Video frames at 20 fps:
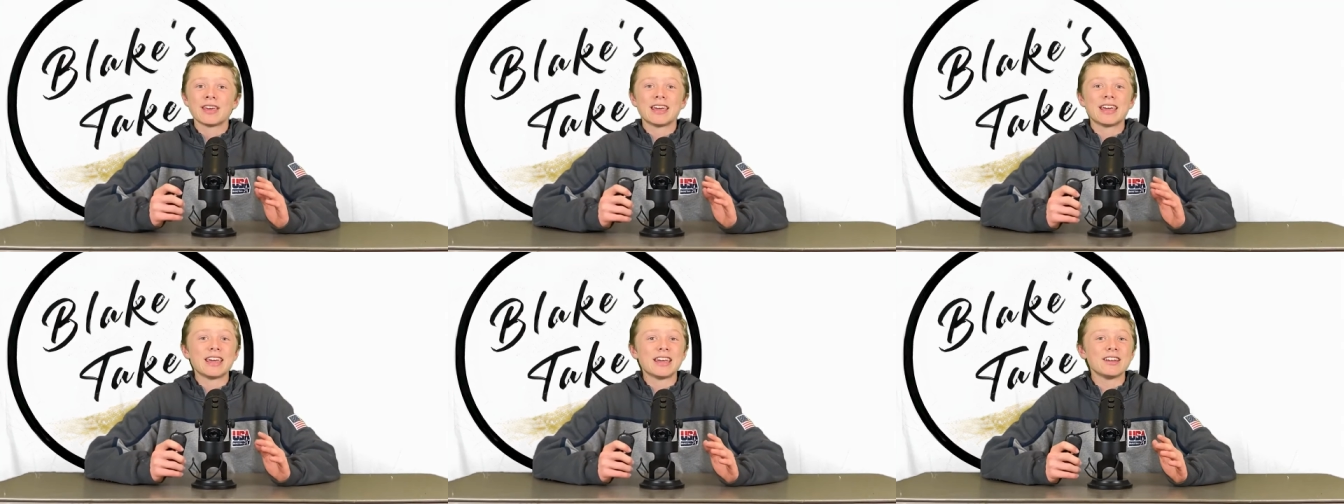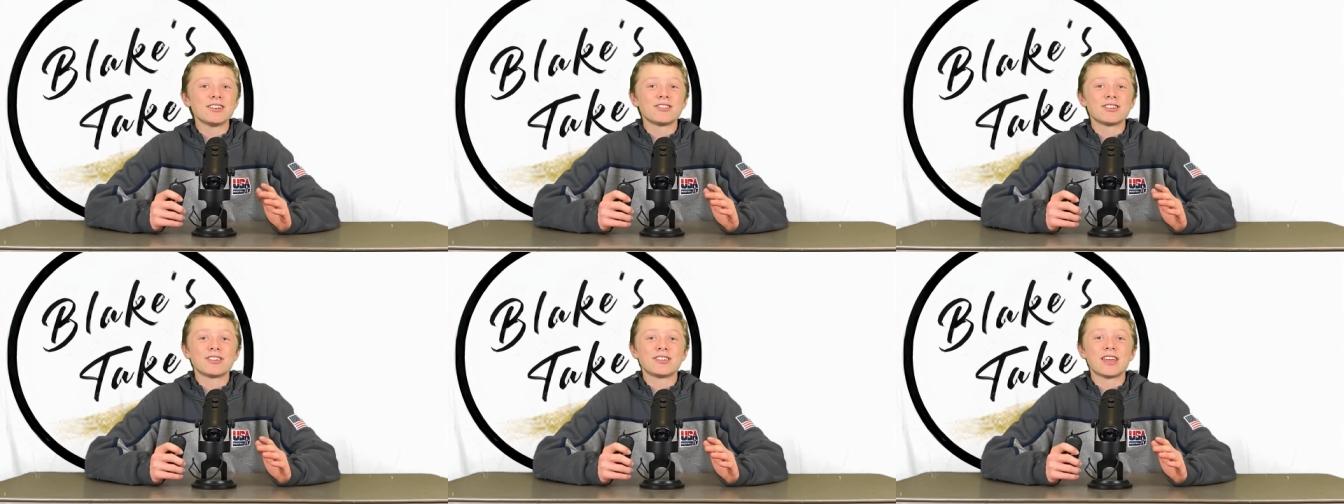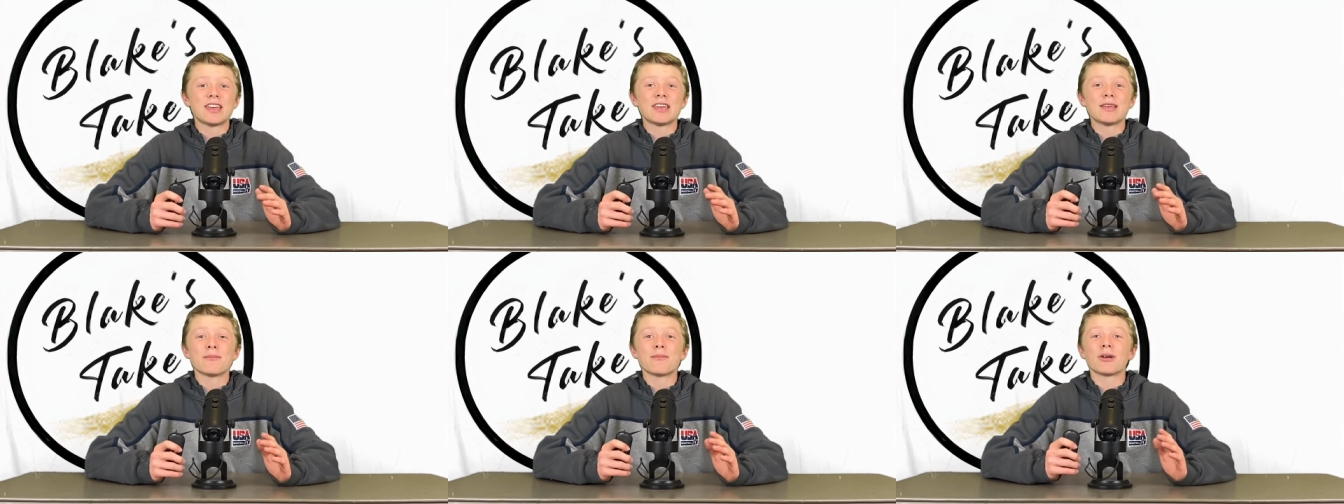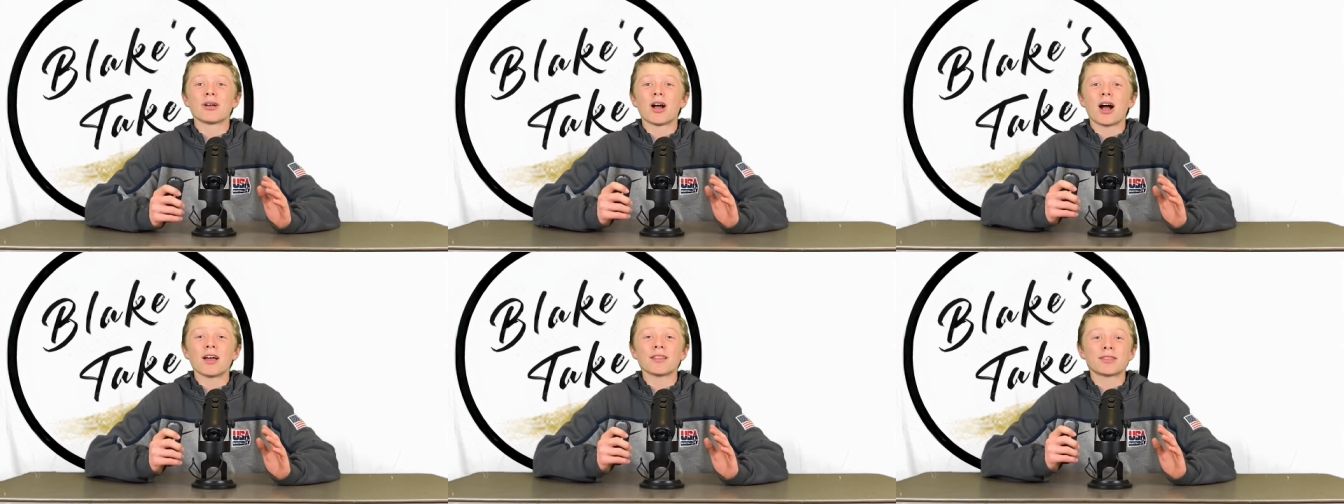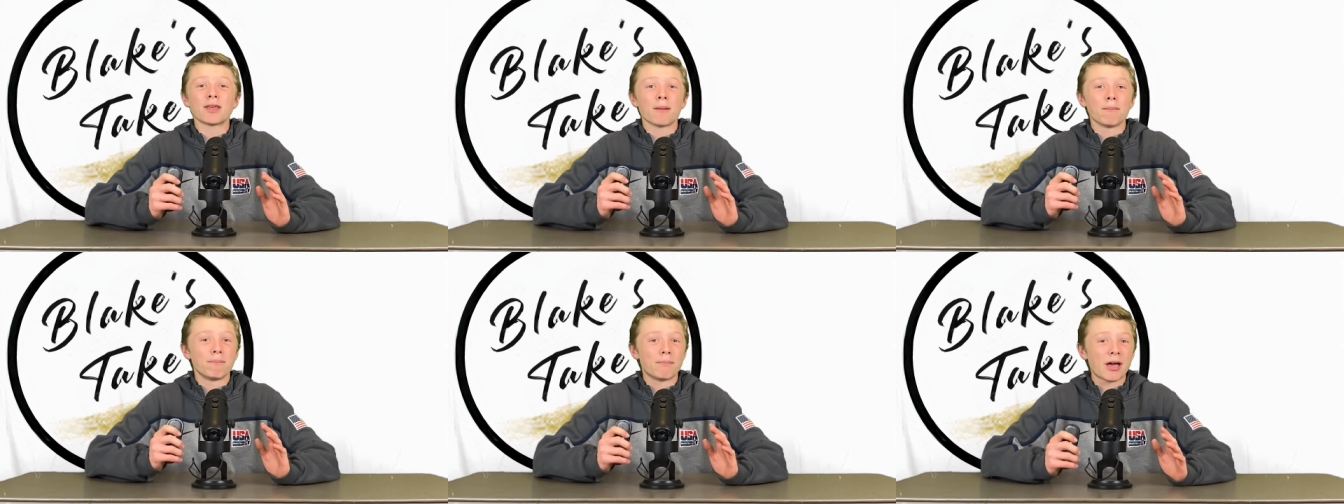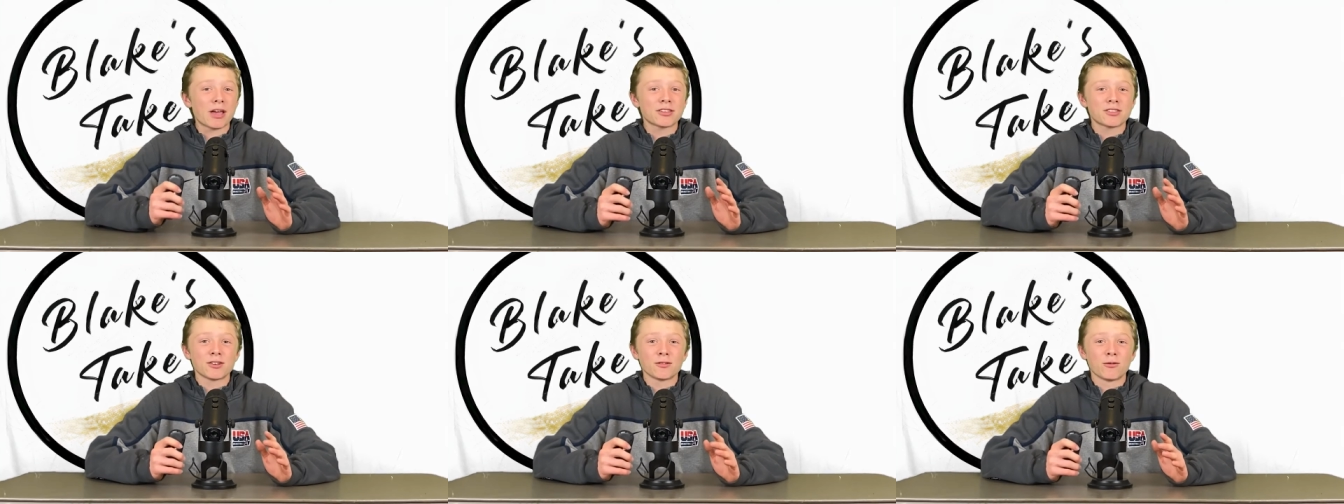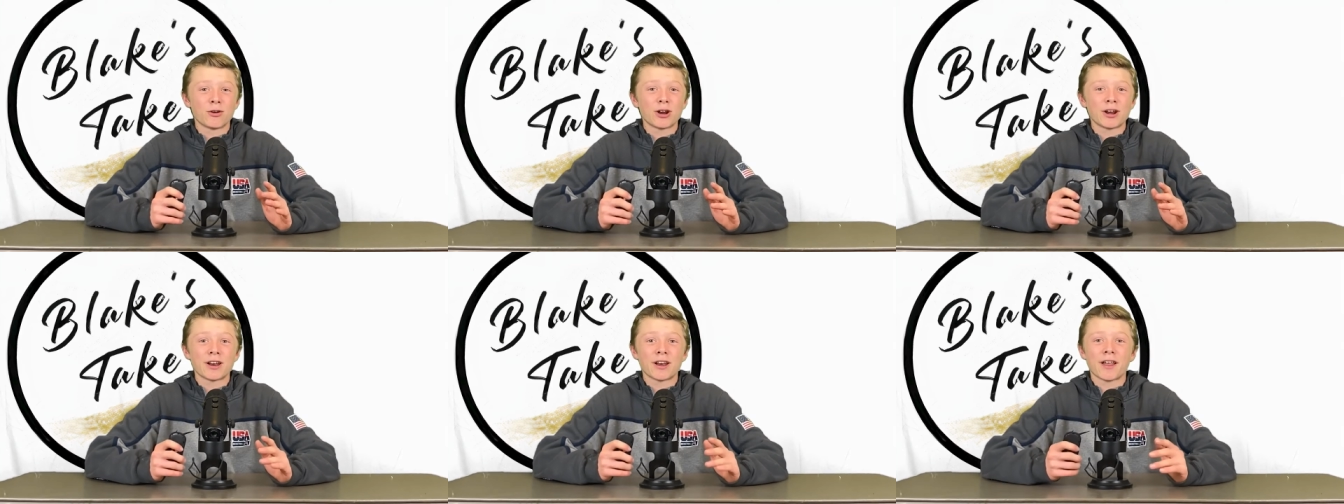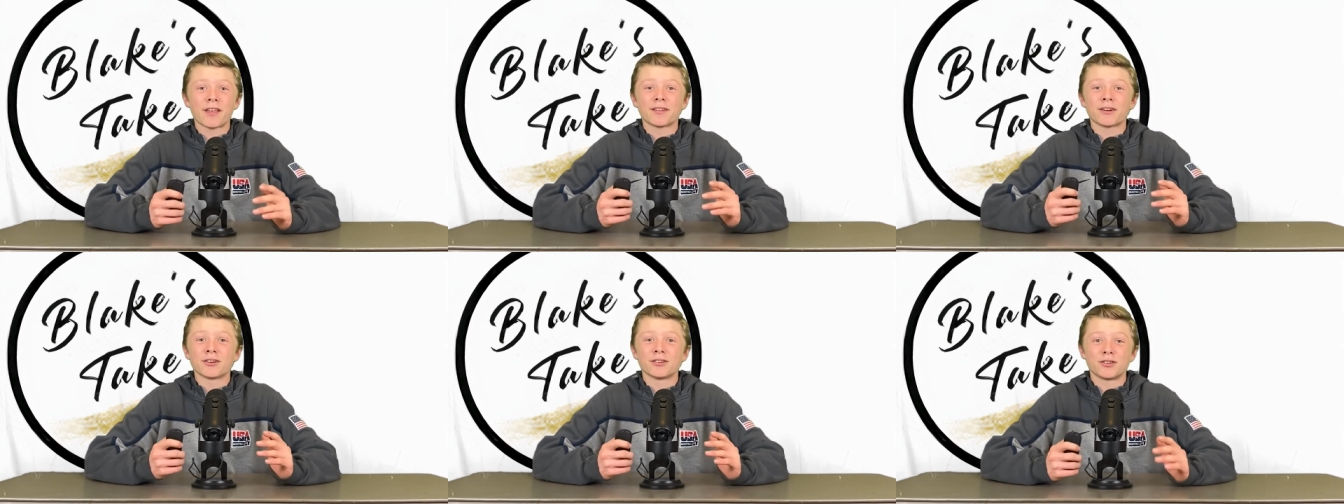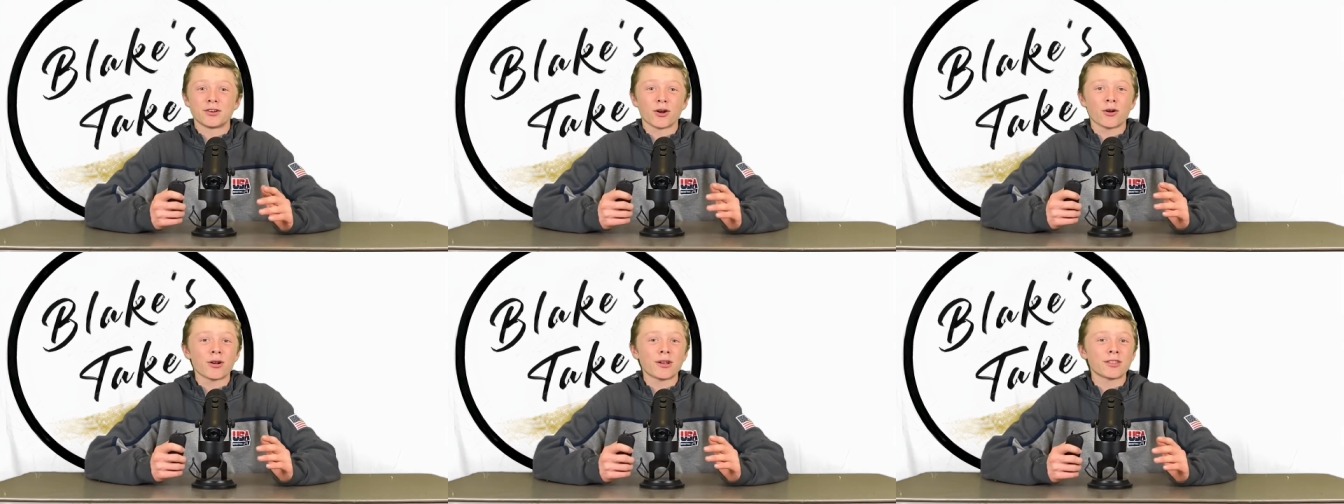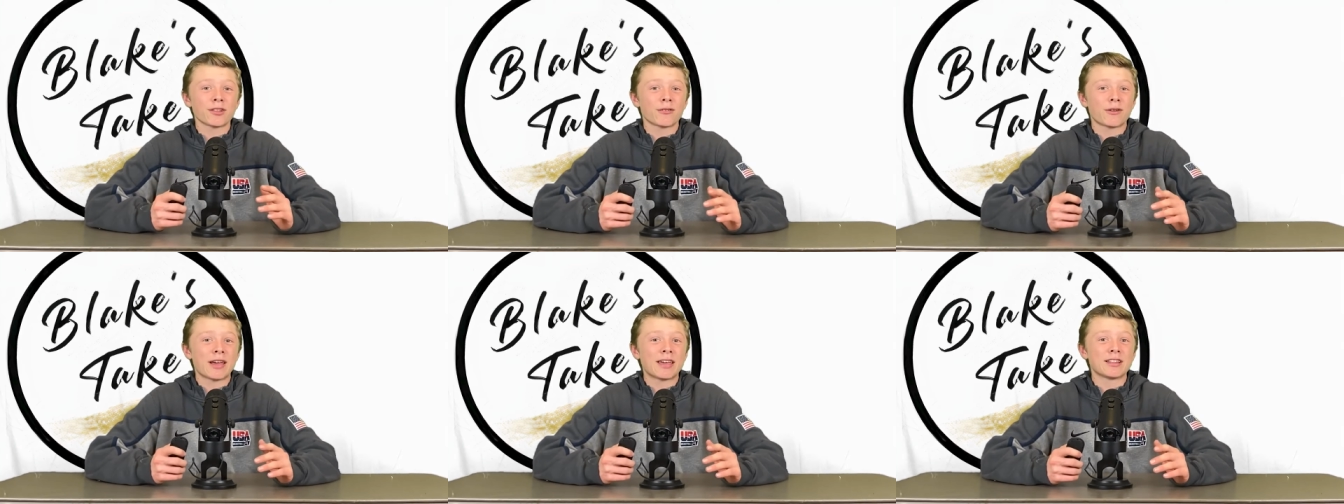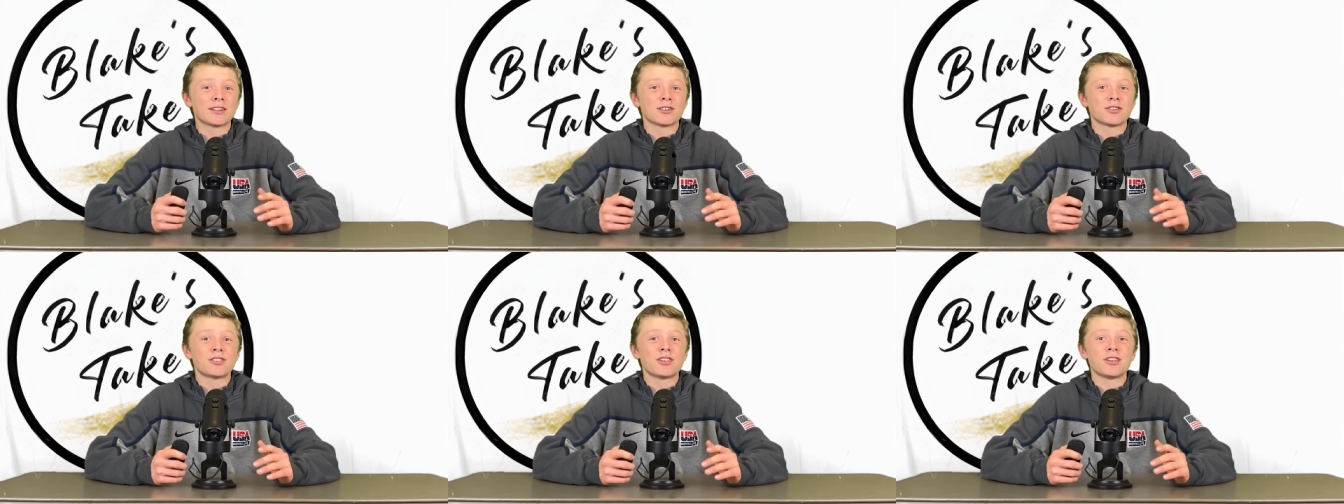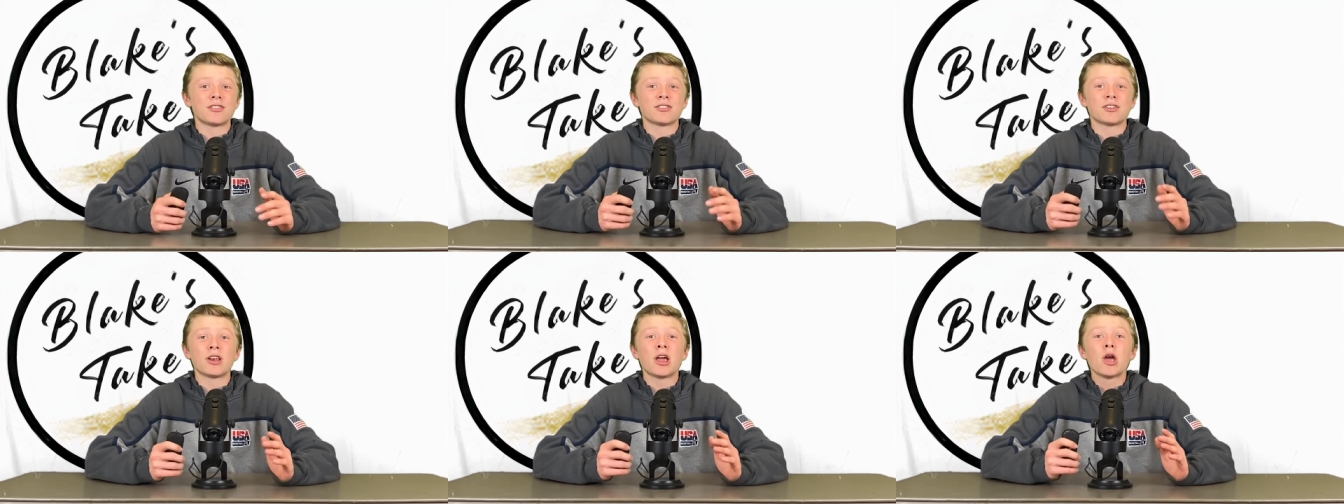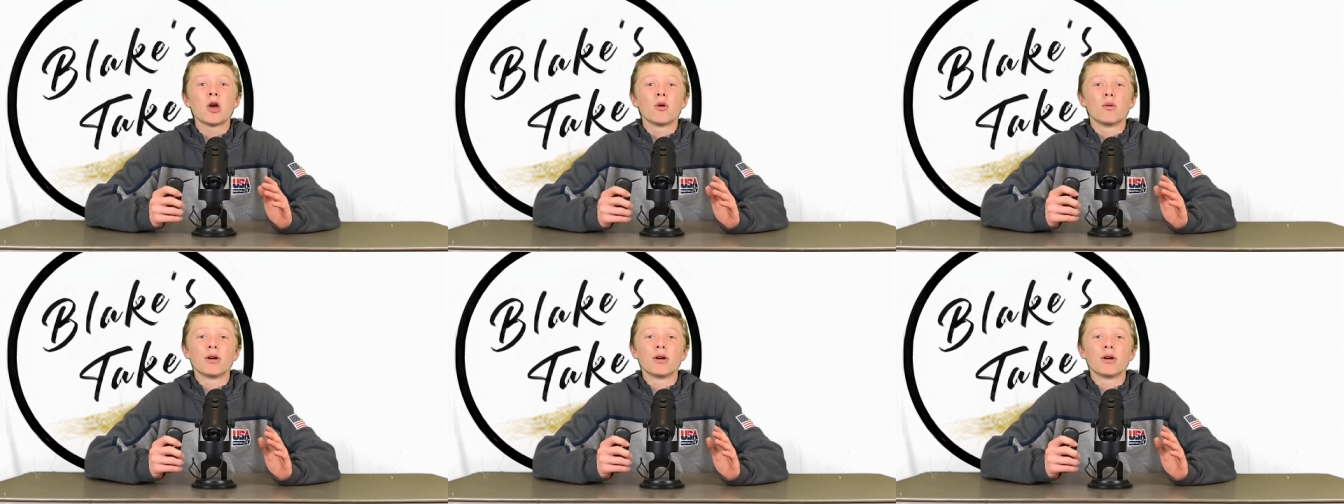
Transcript: Each team got the best of one another during the regular season,